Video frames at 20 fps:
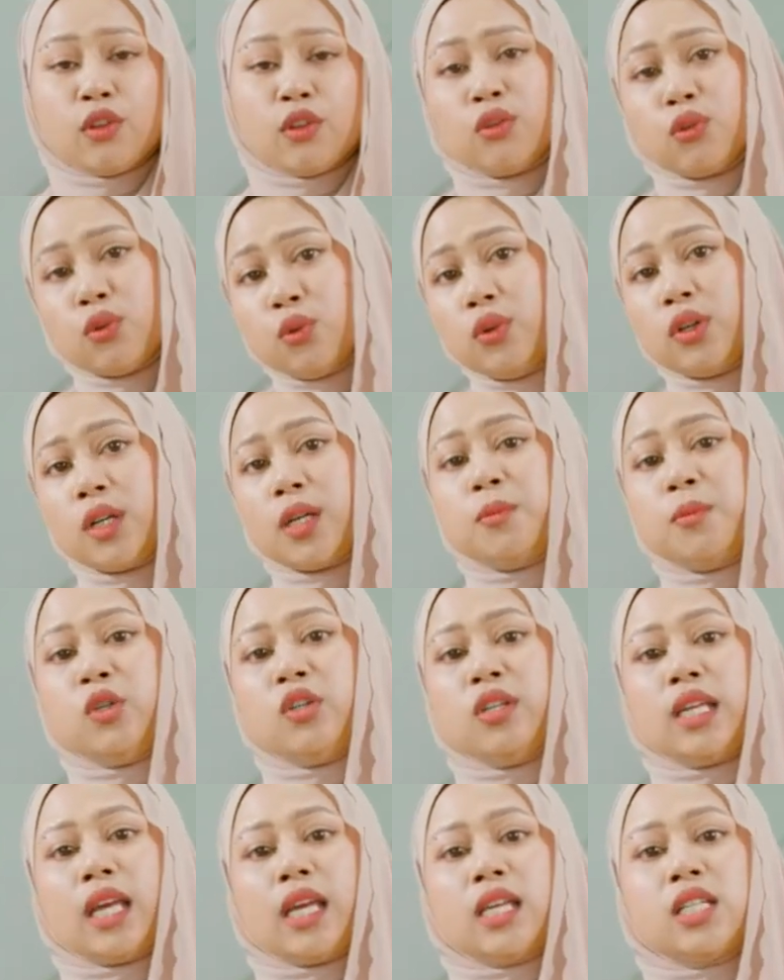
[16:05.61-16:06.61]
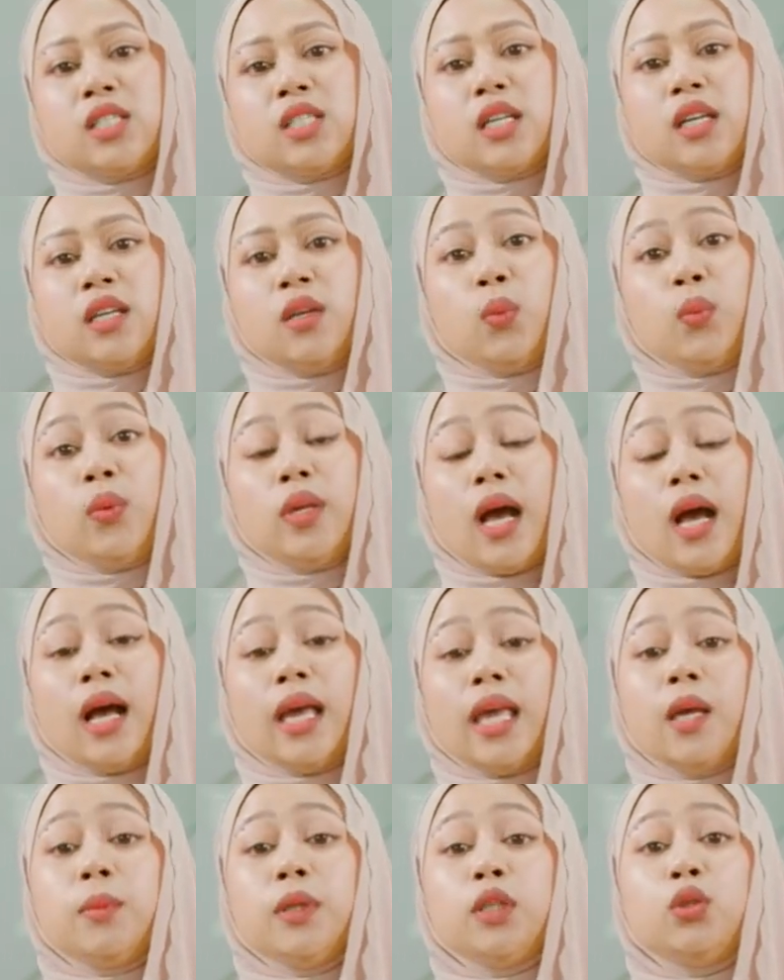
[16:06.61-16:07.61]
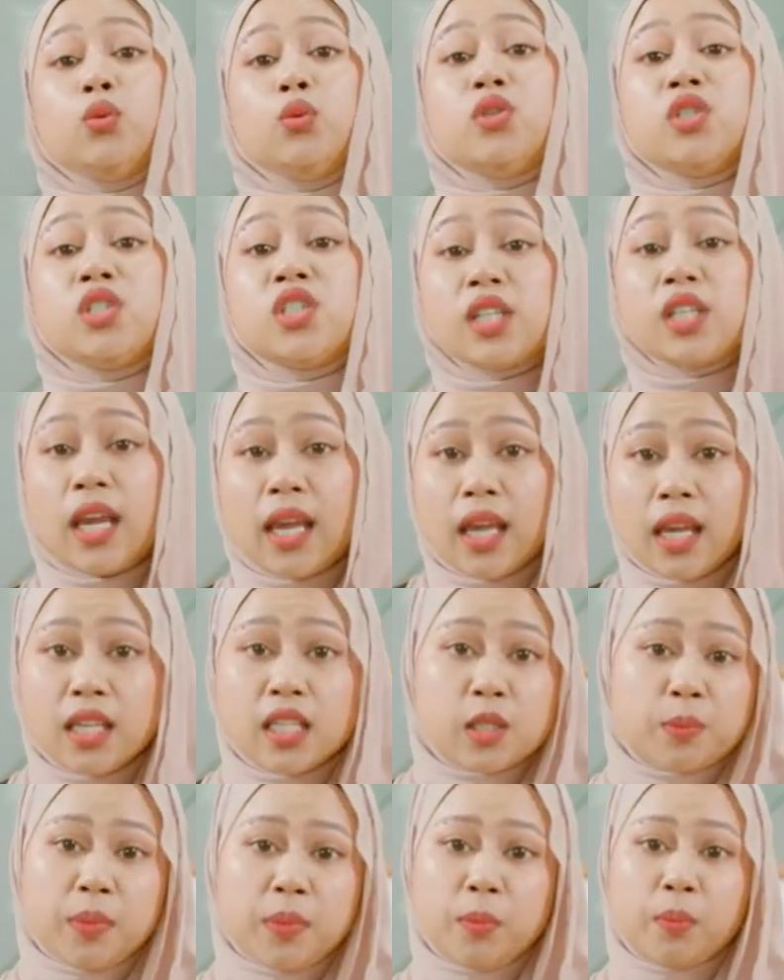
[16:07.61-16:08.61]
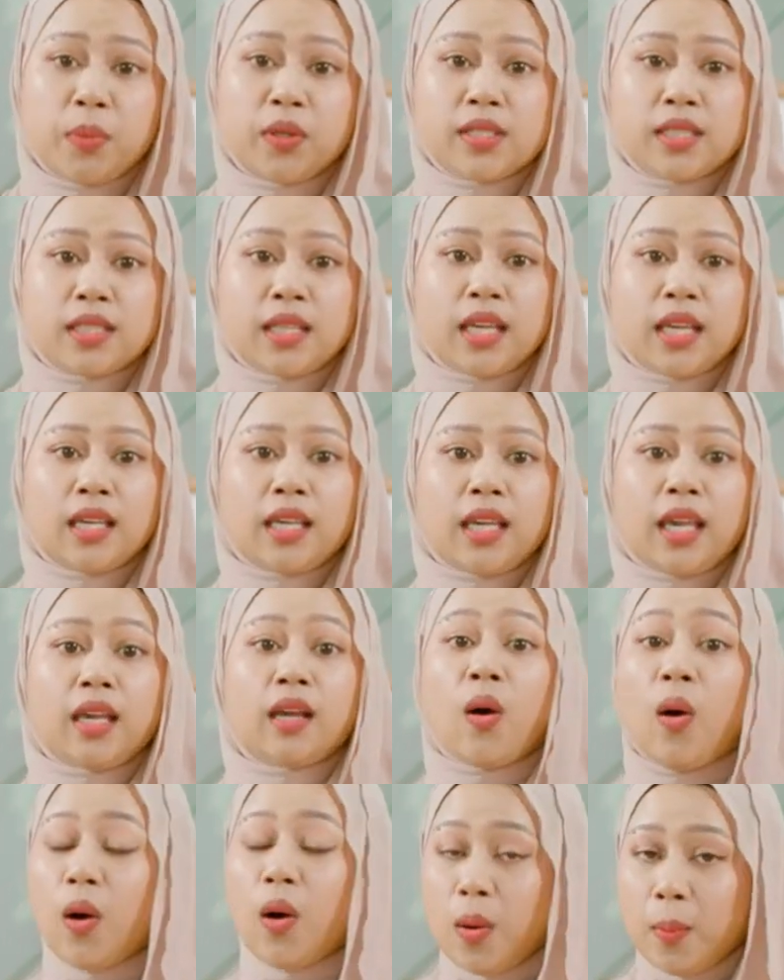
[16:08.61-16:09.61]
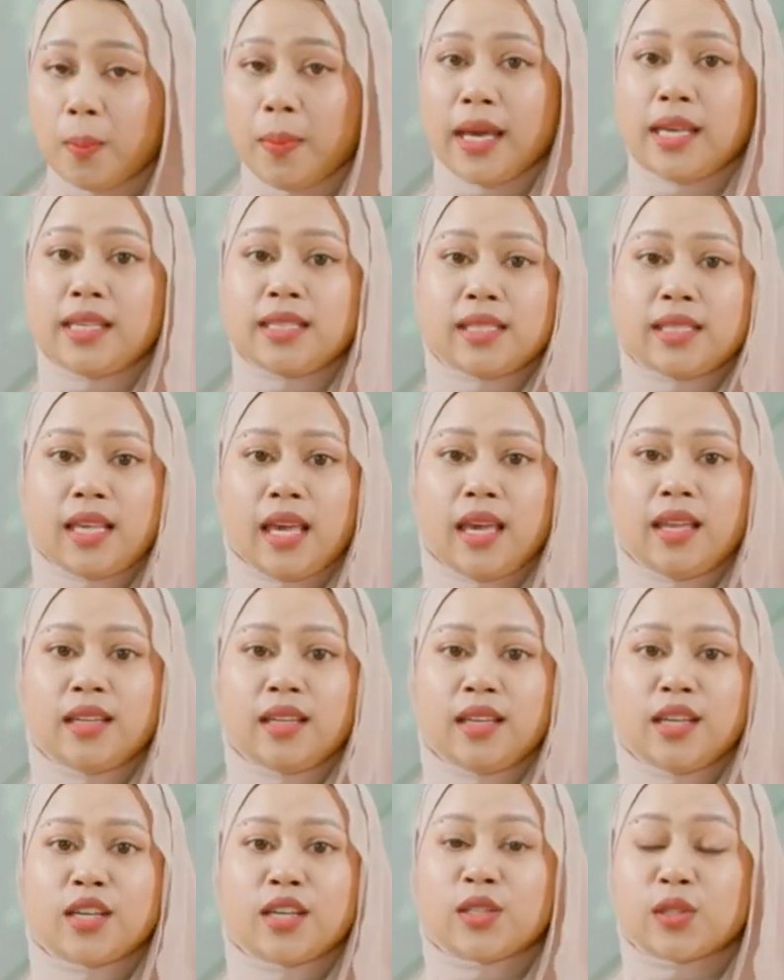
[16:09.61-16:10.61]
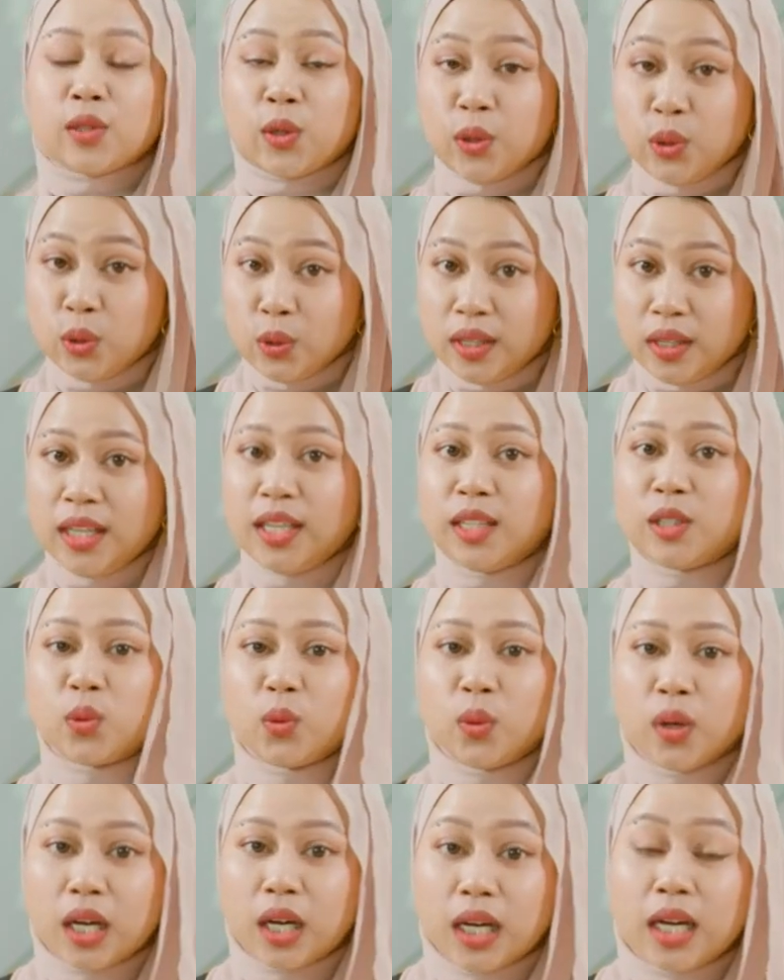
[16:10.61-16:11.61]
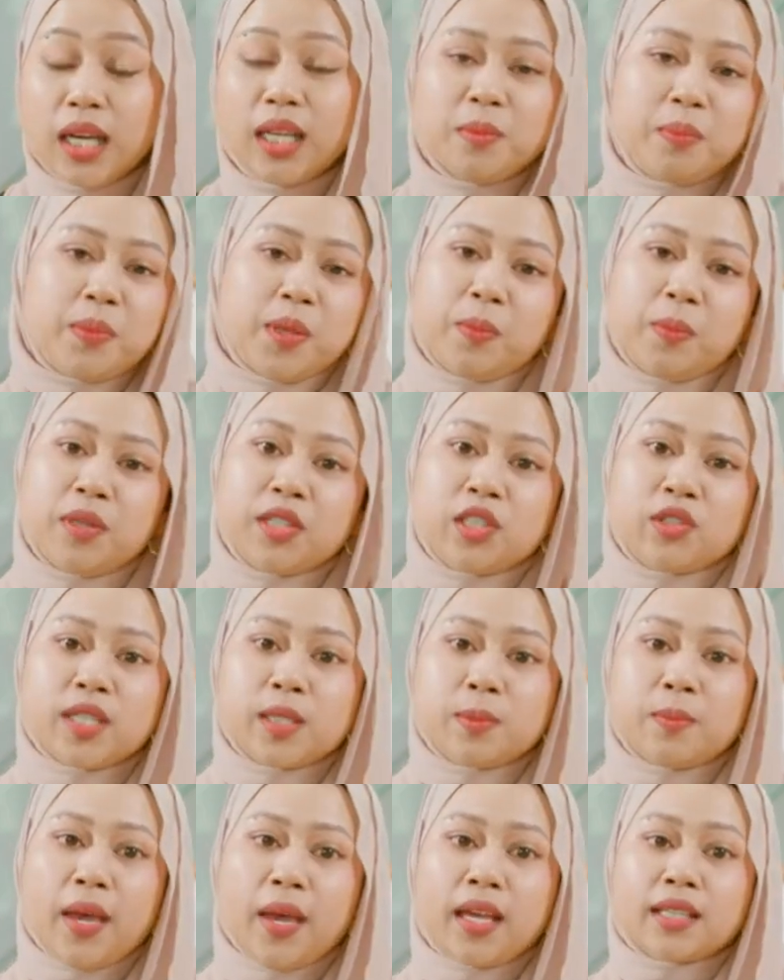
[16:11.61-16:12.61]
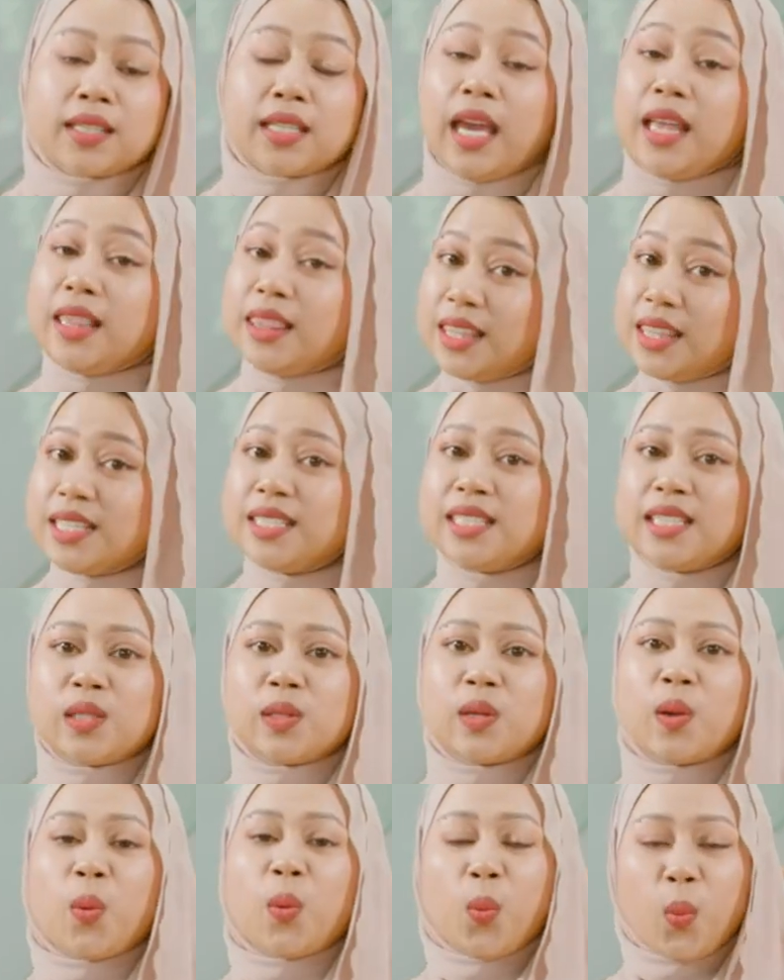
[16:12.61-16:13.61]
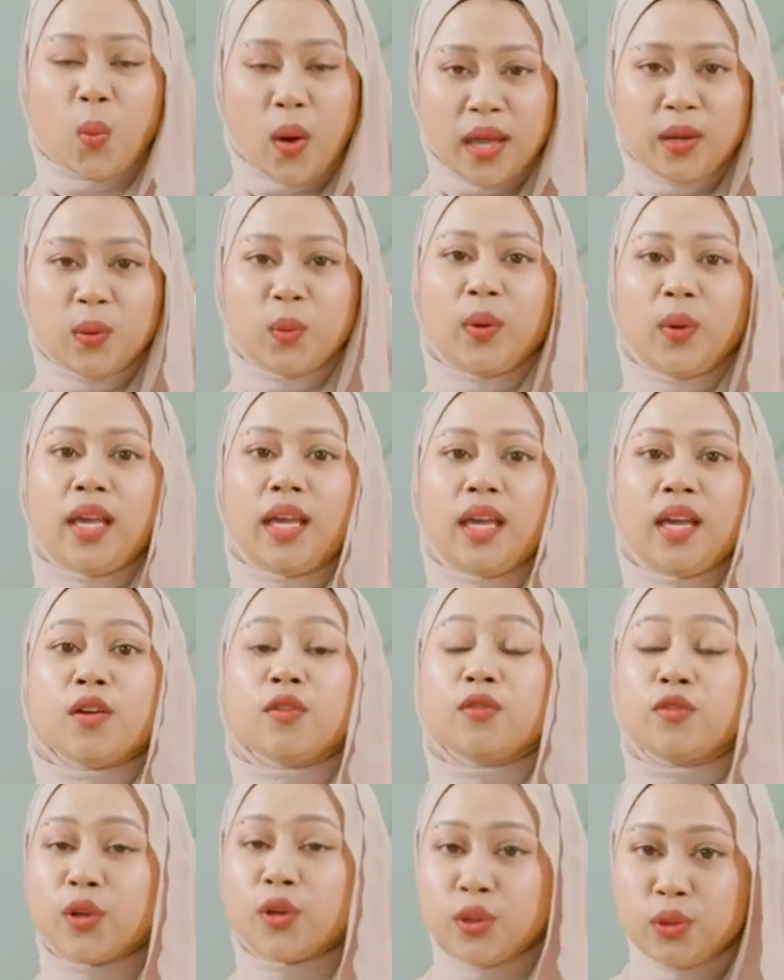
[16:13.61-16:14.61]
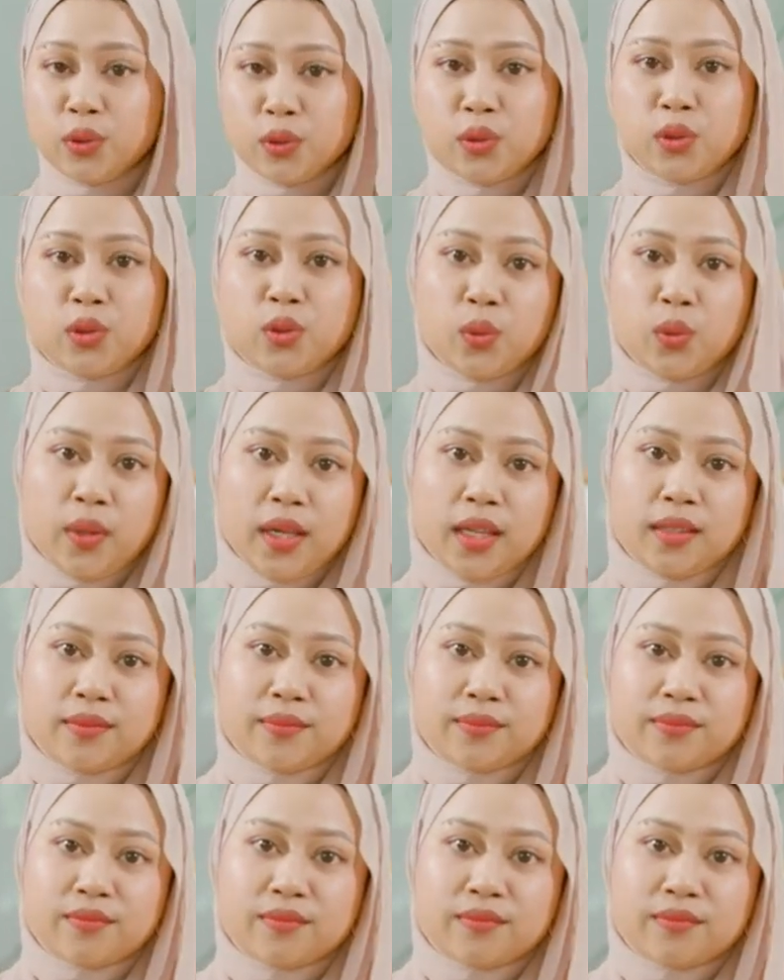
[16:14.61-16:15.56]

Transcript: Through communication, we are able to change people's thinking or mindset. So you need to earn people's respect and this is one way for you to do it.